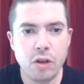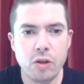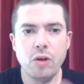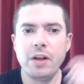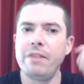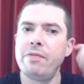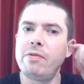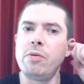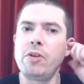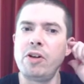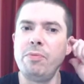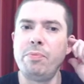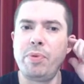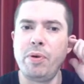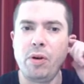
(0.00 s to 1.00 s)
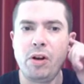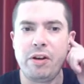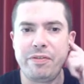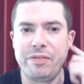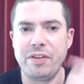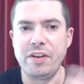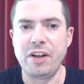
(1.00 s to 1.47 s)
Not everyone can pull
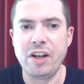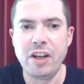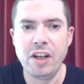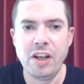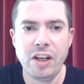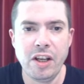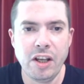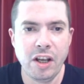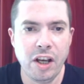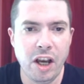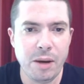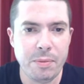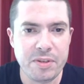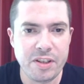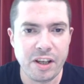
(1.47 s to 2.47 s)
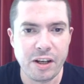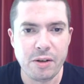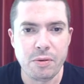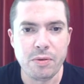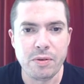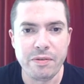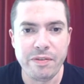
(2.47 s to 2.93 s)
off an
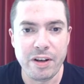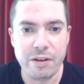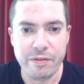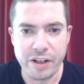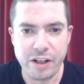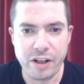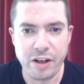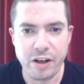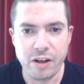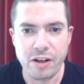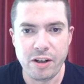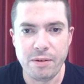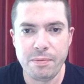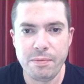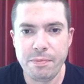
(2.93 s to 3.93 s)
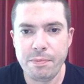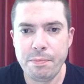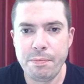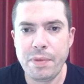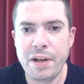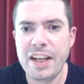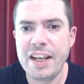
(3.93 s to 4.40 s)
upcycled velvet curtain,
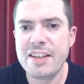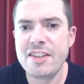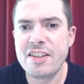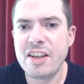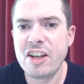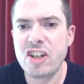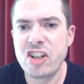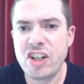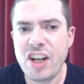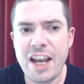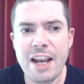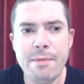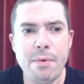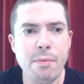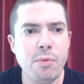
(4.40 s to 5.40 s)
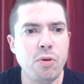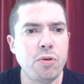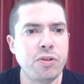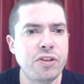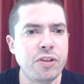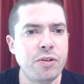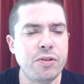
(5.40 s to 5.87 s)
but it is a shame more
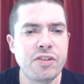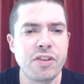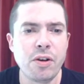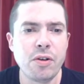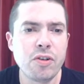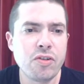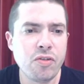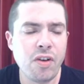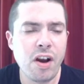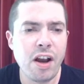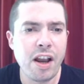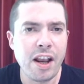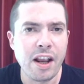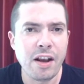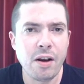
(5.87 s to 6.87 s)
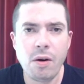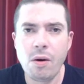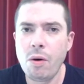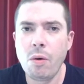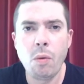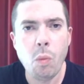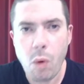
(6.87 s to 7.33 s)
dudes don't try.
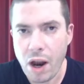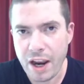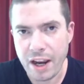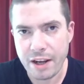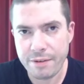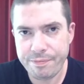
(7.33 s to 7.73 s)
Why?